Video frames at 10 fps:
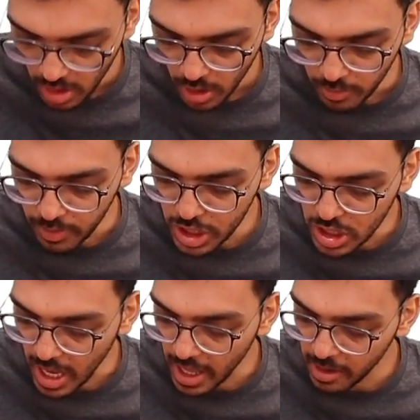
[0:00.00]
which
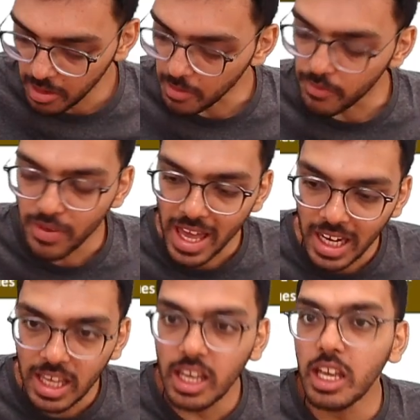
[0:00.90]
are
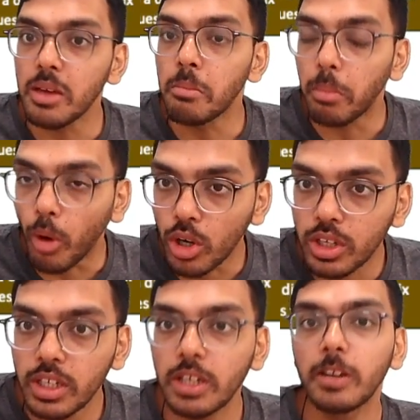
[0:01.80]
very
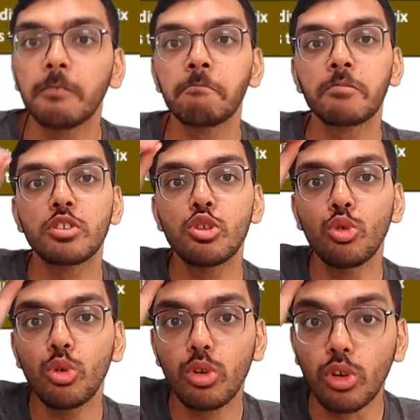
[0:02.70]
important
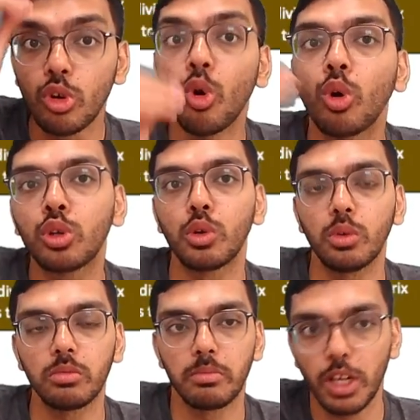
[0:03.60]
to go through,
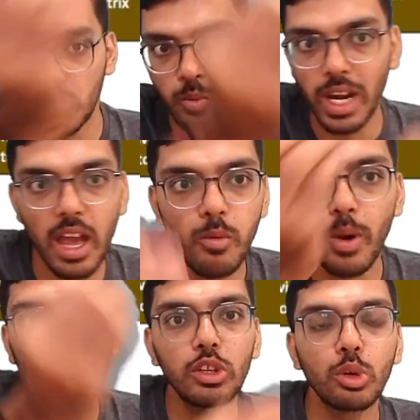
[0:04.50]
because when I
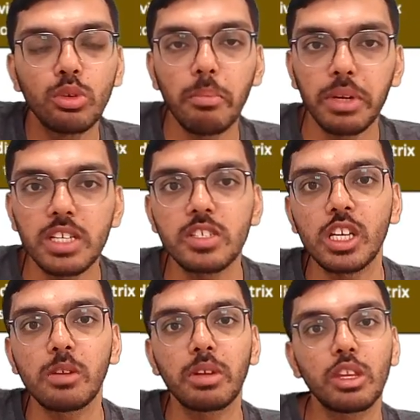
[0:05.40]
went through the
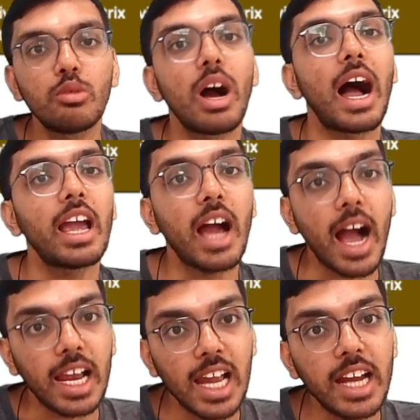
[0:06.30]
pre-scene with you, I
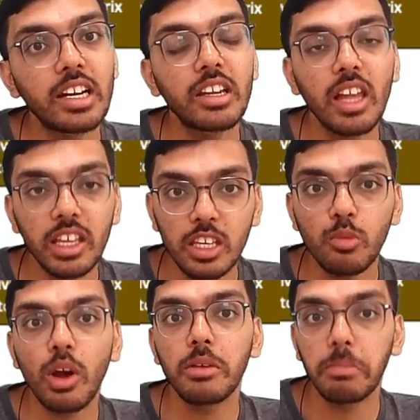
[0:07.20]
highlighted the
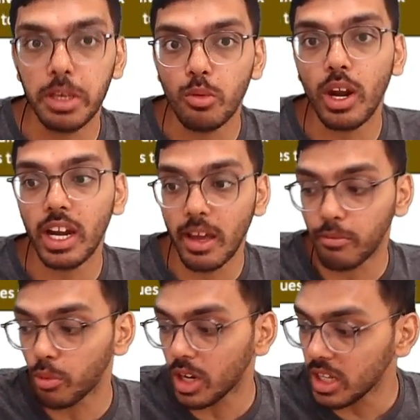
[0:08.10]
E1, P1 and
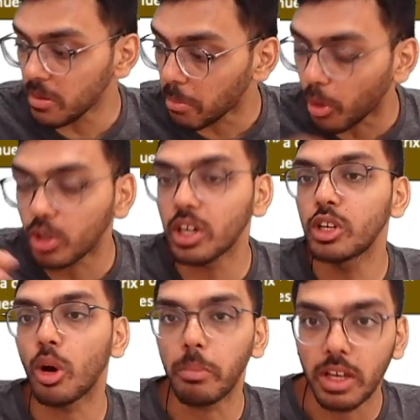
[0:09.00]
F1 important
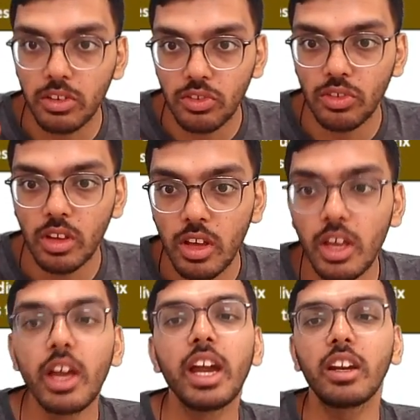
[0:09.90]
topics.
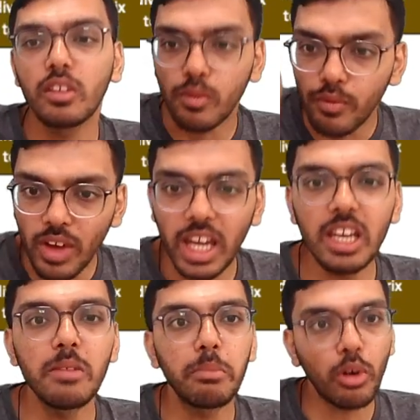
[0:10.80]
It is
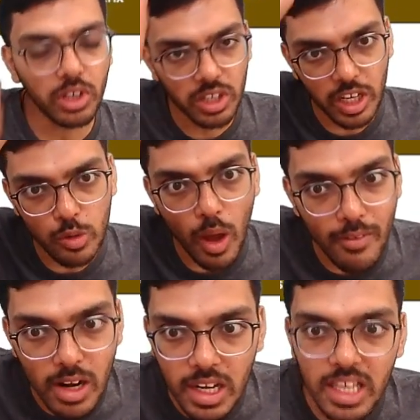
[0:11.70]
very important that you have
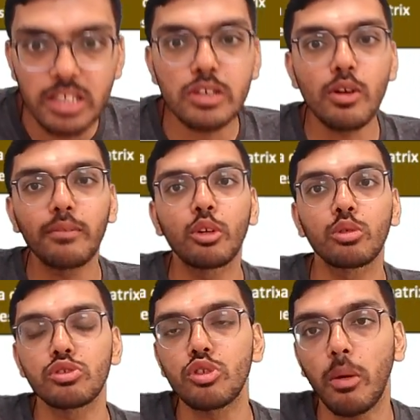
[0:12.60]
a list of
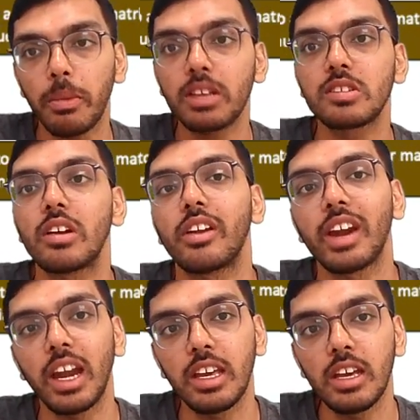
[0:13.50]
those topics
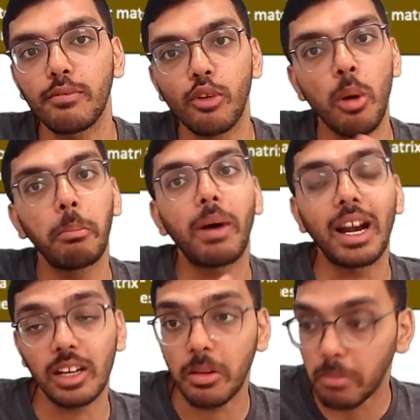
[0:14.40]
ready from
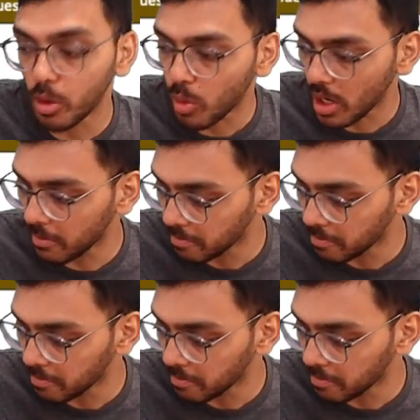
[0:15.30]
part number 1.